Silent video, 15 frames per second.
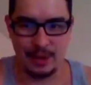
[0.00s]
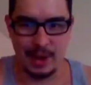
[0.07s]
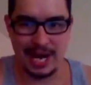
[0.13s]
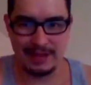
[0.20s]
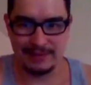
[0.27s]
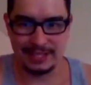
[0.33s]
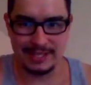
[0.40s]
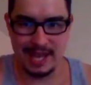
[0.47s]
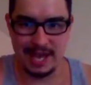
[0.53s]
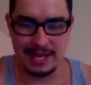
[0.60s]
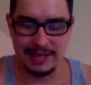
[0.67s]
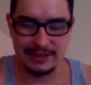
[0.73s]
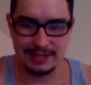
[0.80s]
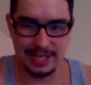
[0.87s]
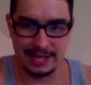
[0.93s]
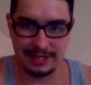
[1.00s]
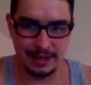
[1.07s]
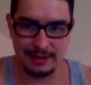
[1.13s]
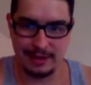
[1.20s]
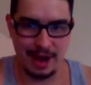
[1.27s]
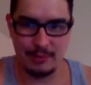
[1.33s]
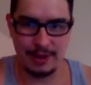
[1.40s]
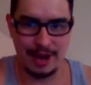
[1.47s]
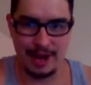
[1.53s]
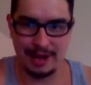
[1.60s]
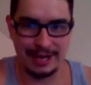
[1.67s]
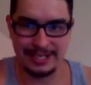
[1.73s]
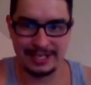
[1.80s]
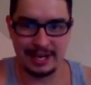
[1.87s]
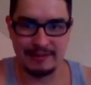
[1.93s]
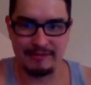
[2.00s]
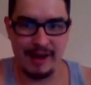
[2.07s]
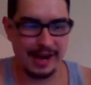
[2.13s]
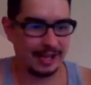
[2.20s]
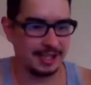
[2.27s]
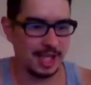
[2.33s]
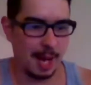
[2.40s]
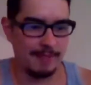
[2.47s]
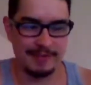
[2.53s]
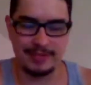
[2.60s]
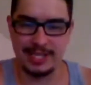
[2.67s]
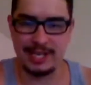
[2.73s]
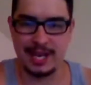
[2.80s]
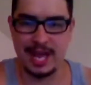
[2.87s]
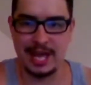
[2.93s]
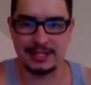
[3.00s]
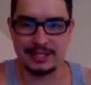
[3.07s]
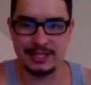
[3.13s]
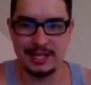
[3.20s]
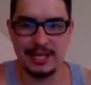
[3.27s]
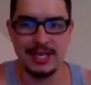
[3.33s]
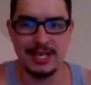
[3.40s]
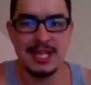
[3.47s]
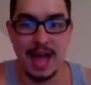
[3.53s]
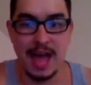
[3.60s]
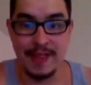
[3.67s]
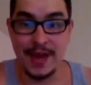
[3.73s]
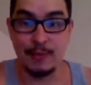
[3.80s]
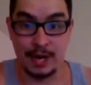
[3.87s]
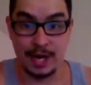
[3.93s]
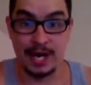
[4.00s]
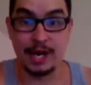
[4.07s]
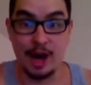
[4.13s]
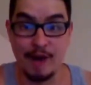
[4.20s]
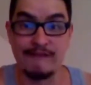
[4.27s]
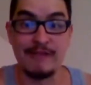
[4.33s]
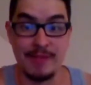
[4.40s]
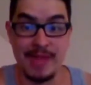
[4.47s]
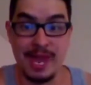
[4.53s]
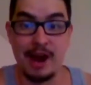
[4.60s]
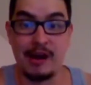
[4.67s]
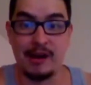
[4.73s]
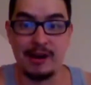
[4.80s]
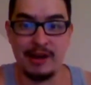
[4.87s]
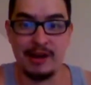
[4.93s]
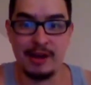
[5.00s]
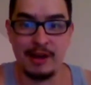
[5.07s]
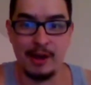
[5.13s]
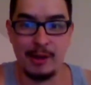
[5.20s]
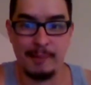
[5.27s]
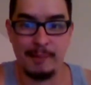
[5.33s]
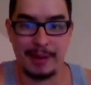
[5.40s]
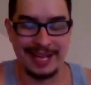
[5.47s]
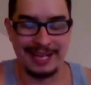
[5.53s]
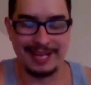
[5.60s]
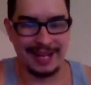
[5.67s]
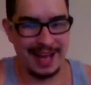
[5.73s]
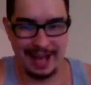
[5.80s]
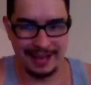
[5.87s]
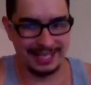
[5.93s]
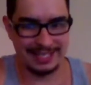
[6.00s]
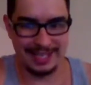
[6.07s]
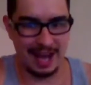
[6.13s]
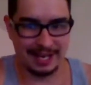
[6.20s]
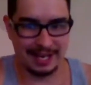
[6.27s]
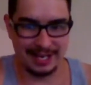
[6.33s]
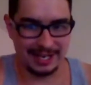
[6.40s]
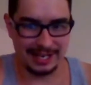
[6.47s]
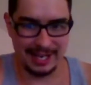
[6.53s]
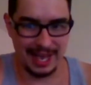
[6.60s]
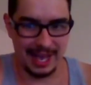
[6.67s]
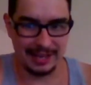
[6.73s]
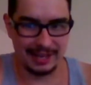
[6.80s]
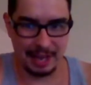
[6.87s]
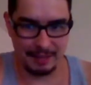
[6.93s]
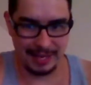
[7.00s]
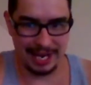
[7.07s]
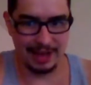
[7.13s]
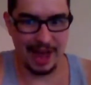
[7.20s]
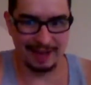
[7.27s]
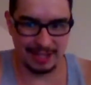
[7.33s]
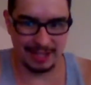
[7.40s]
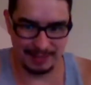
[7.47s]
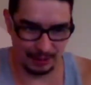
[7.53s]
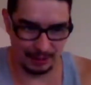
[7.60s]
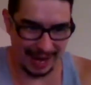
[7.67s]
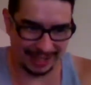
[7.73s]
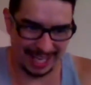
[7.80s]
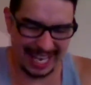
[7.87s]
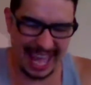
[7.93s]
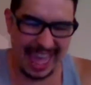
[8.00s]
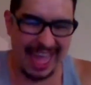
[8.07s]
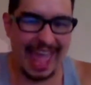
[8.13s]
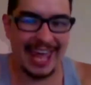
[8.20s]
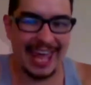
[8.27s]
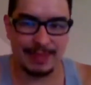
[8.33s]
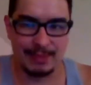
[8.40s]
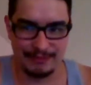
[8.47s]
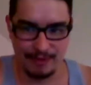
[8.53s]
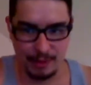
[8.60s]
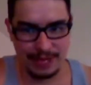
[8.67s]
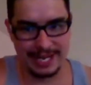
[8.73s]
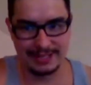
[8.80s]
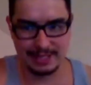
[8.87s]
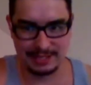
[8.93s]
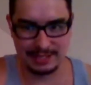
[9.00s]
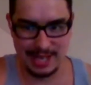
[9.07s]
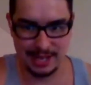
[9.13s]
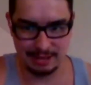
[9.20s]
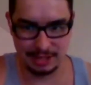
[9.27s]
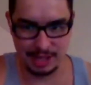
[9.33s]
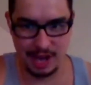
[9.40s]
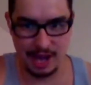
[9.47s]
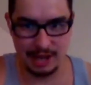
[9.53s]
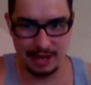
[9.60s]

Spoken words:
White even said he was like, dude, no, we're not. He's gonna fight a top 15 next, and then we're gonna go from there. But he's not gonna get. I mean, he'll have to be ranked like 8th before he gets a title shot.